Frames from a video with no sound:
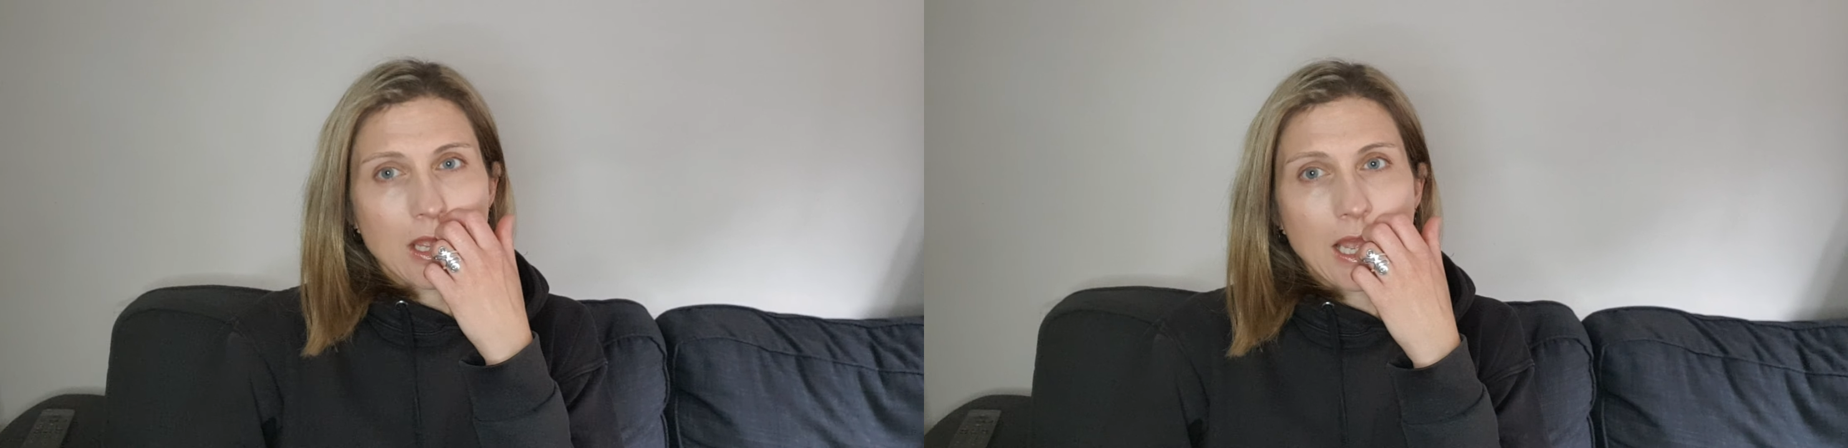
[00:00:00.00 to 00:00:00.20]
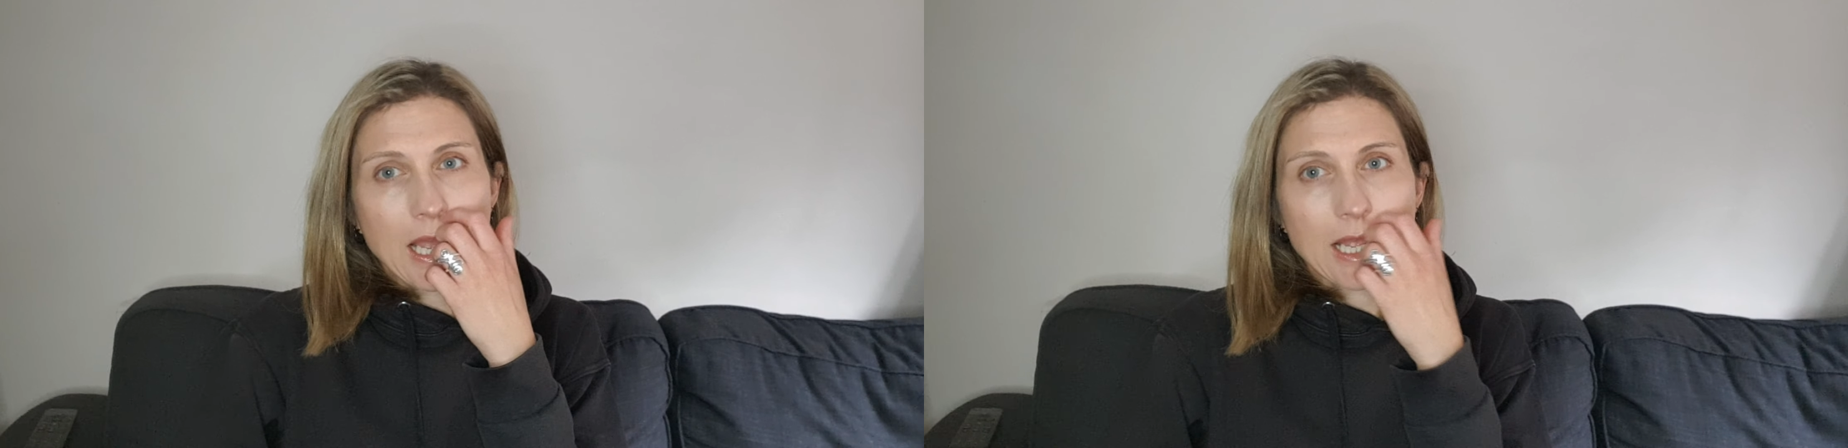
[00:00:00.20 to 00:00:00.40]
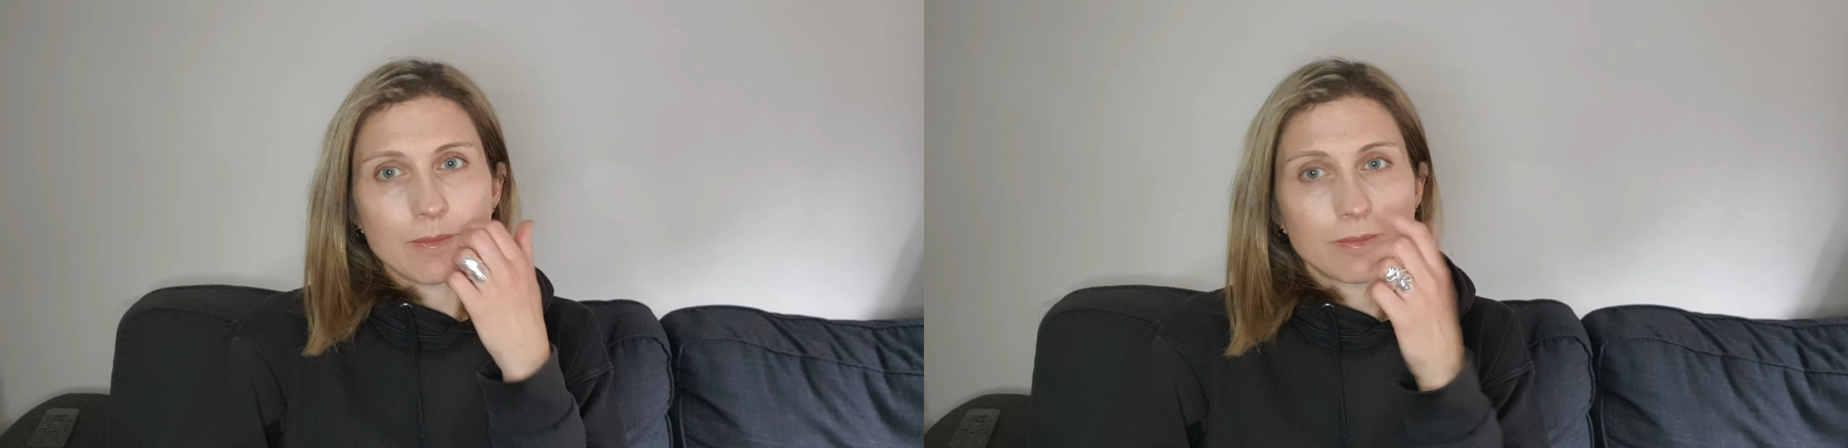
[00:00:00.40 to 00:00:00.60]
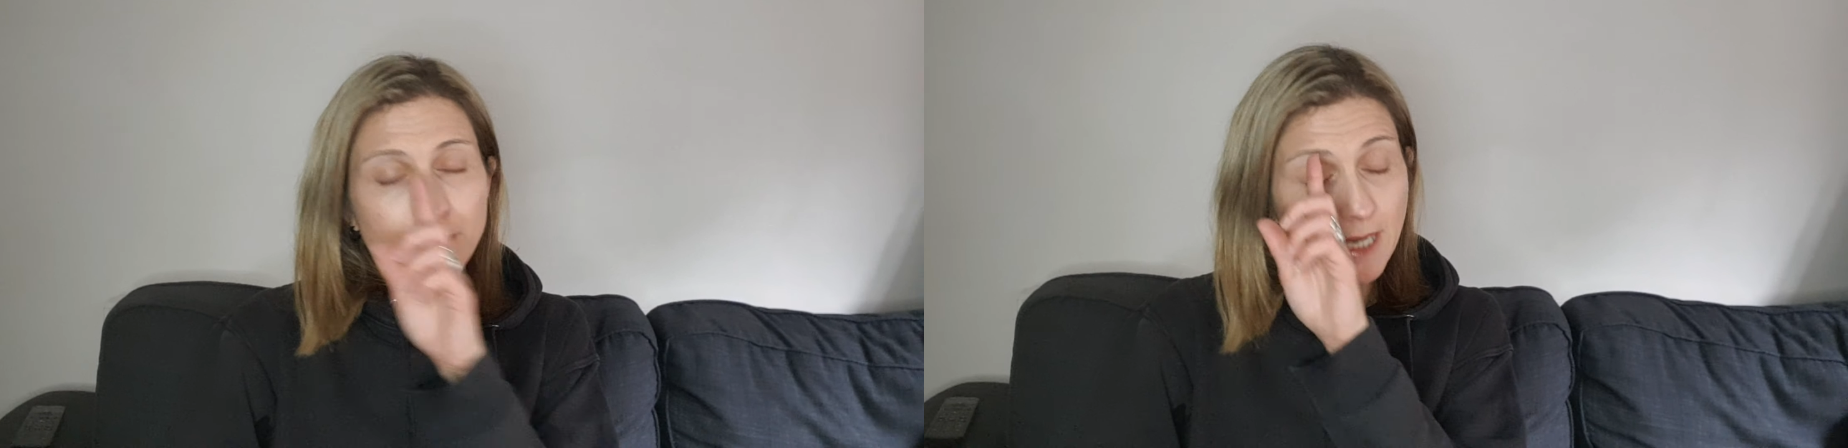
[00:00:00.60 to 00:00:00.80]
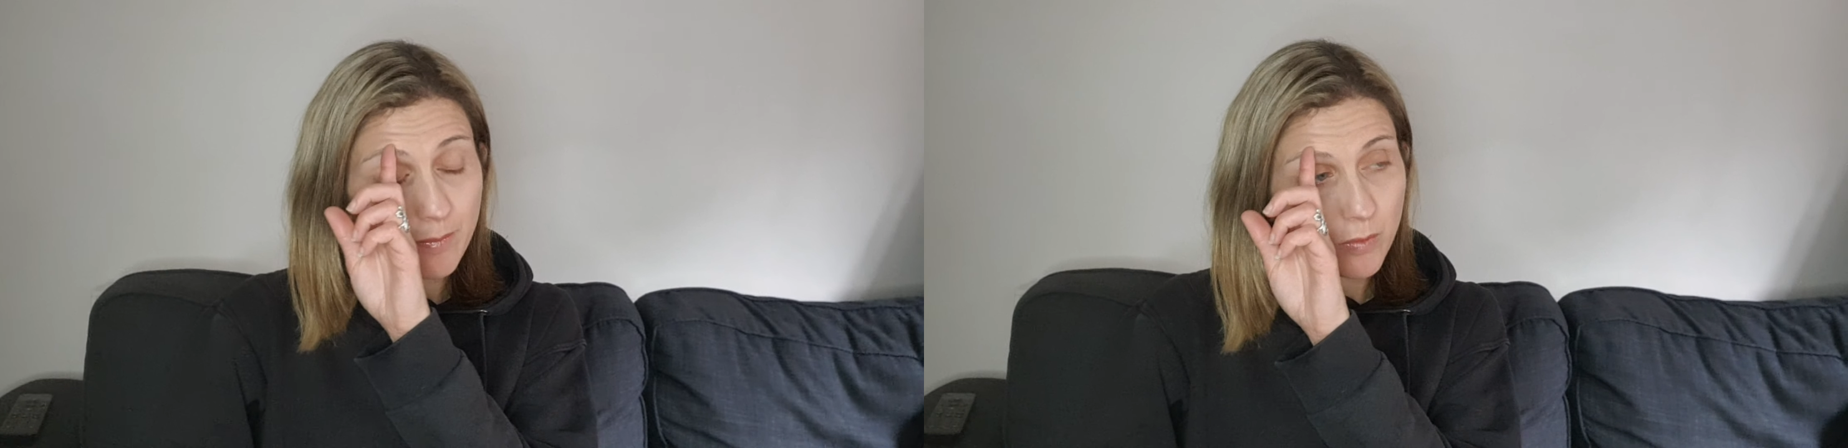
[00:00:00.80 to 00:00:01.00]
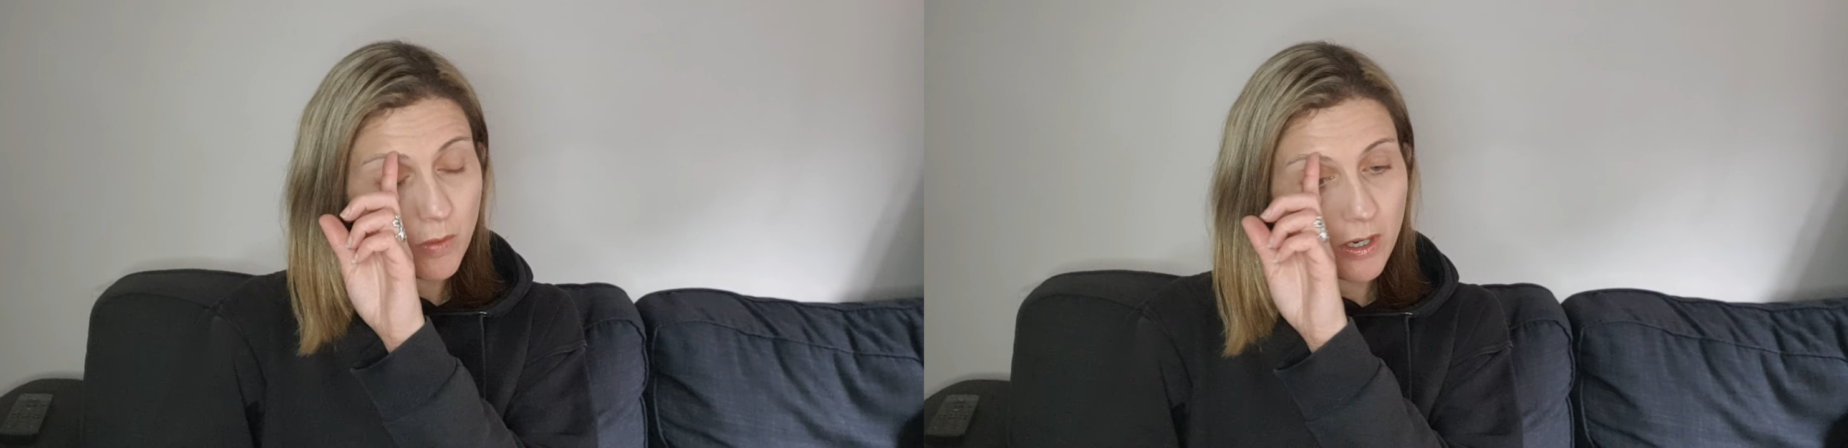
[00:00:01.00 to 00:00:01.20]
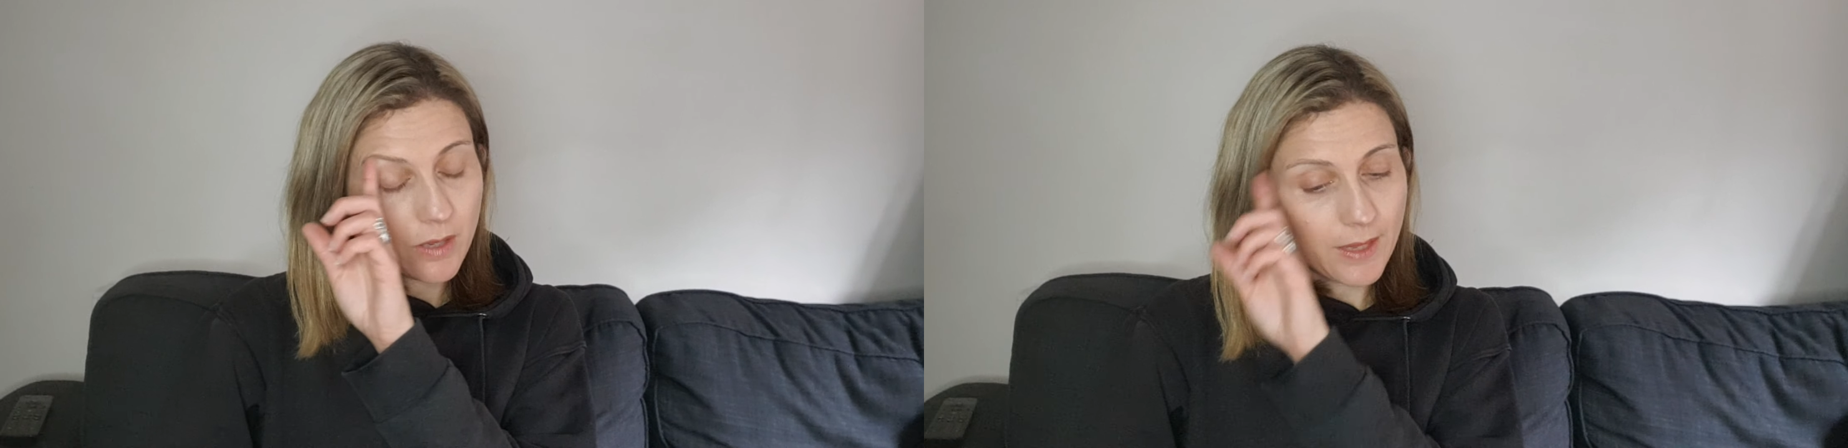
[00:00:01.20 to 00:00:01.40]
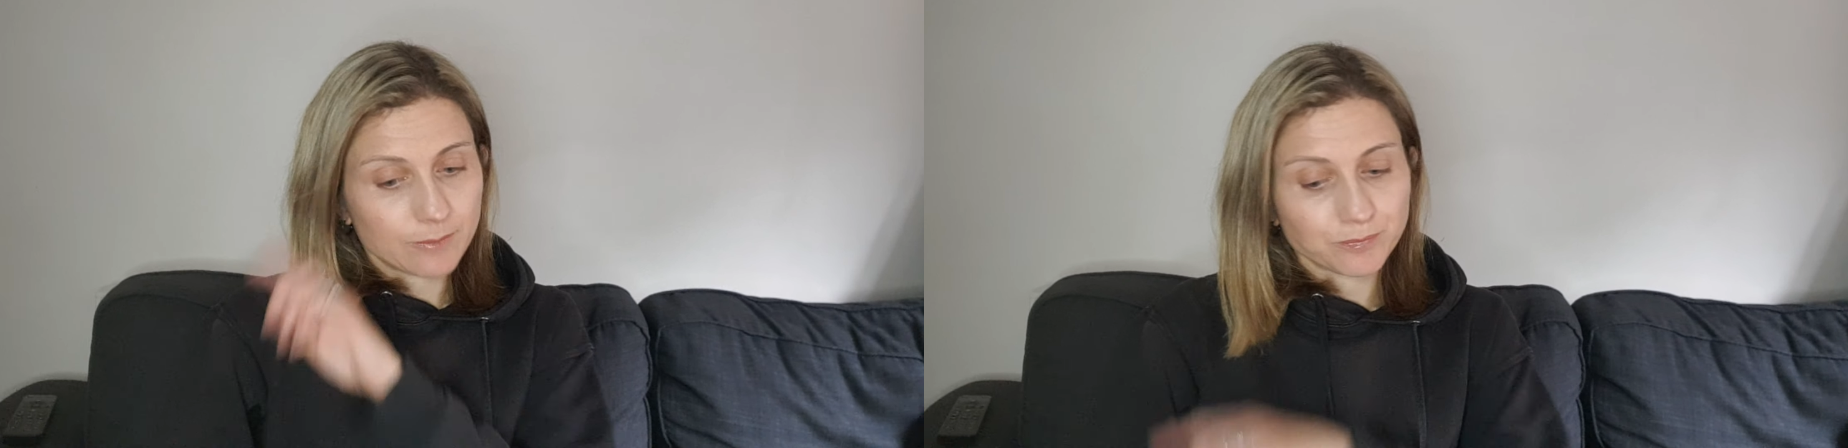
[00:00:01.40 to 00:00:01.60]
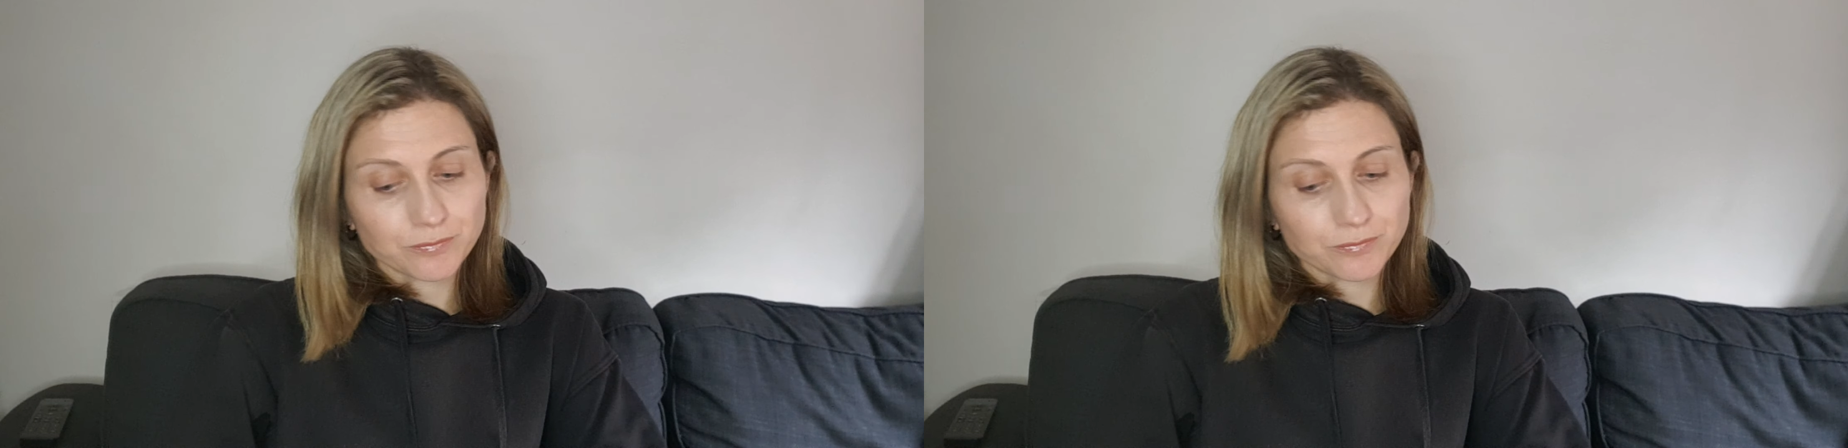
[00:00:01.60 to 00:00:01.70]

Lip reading: But yeah, we'll work on that.